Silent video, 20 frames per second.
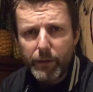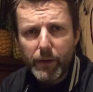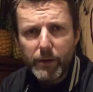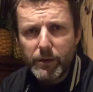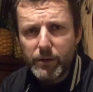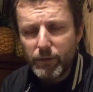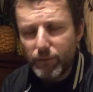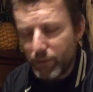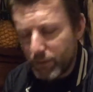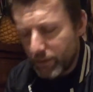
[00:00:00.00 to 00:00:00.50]

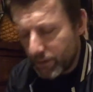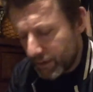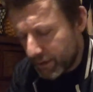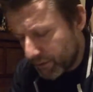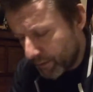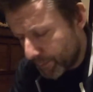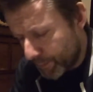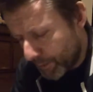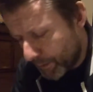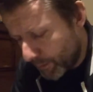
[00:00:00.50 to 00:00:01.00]
Is
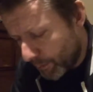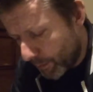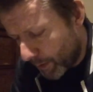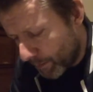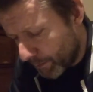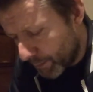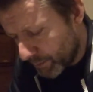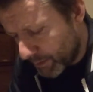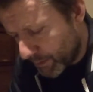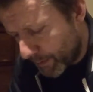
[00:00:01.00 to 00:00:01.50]
there a
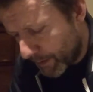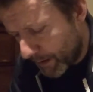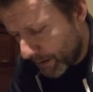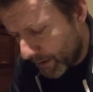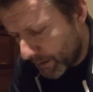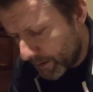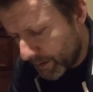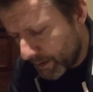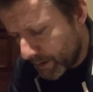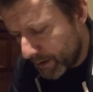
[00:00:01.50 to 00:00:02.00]
Wombles about
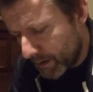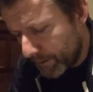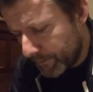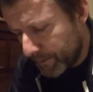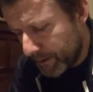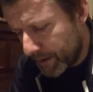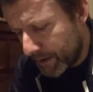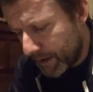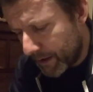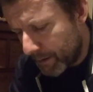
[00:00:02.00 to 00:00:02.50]
on the
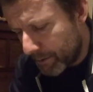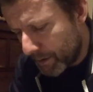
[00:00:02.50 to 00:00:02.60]
TV now,